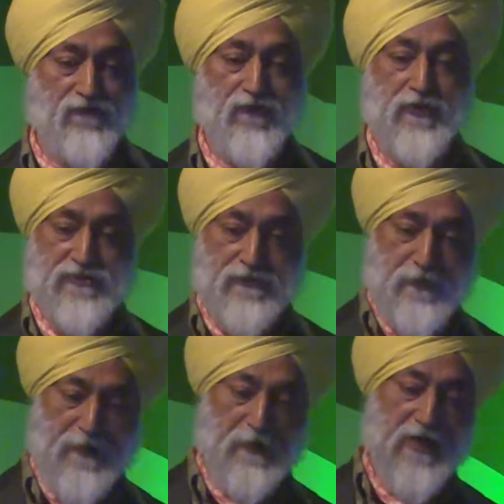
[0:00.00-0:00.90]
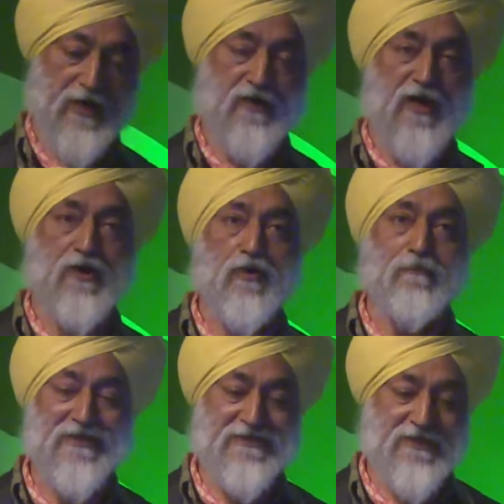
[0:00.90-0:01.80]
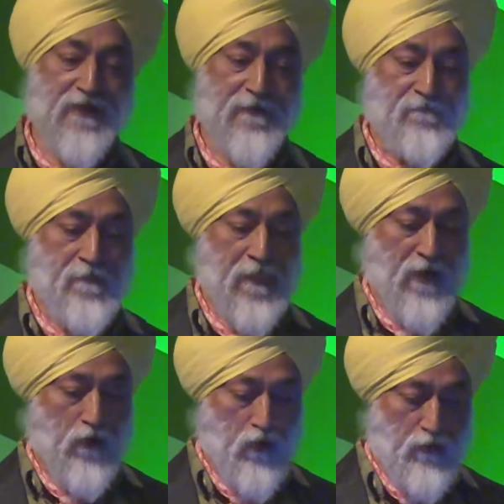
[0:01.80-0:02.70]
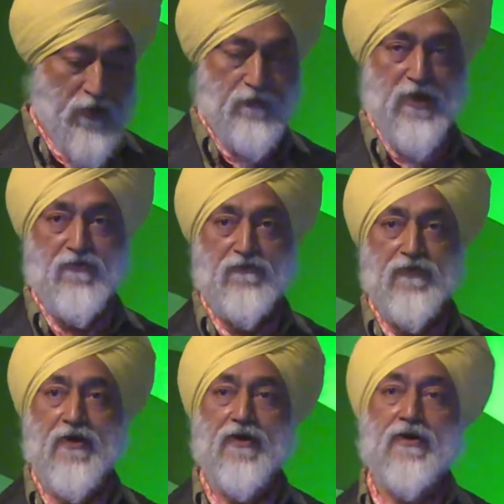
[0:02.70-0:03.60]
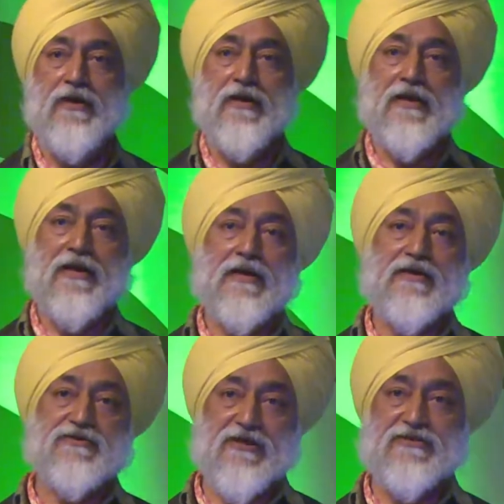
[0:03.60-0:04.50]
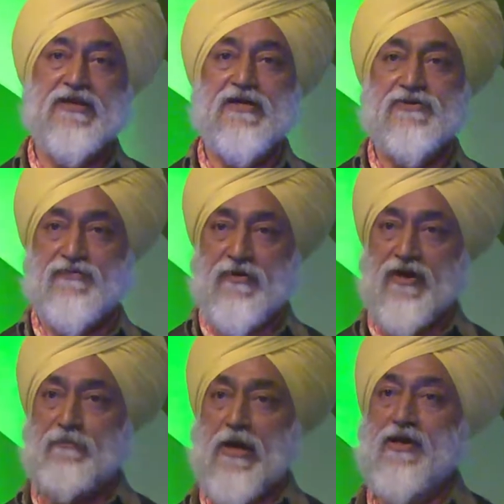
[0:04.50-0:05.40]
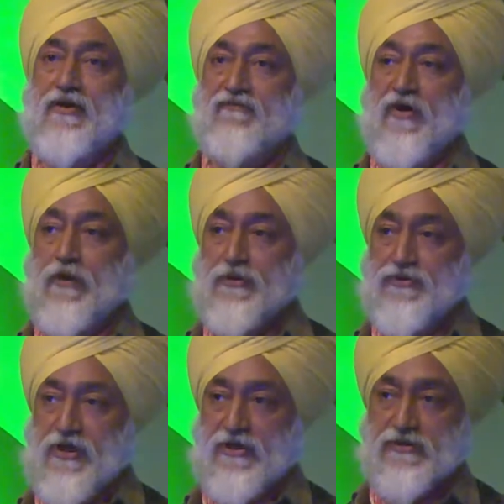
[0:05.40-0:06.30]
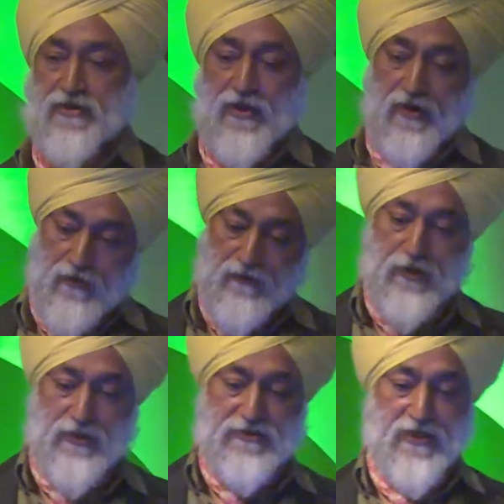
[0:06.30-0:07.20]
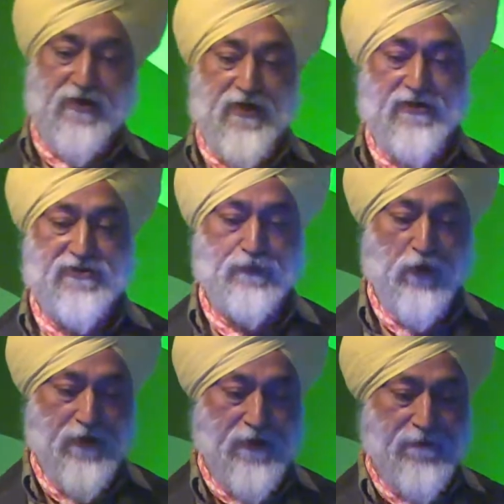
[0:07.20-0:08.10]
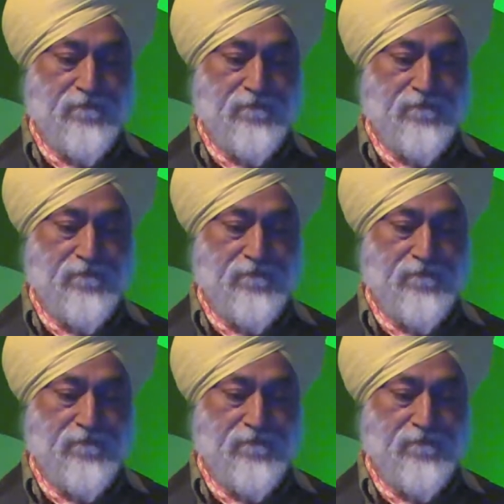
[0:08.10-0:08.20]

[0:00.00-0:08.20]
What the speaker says: of course, people like Reinhold Messner, who were one of the trustees of the Himalayan Environment Trust, was a great supporter.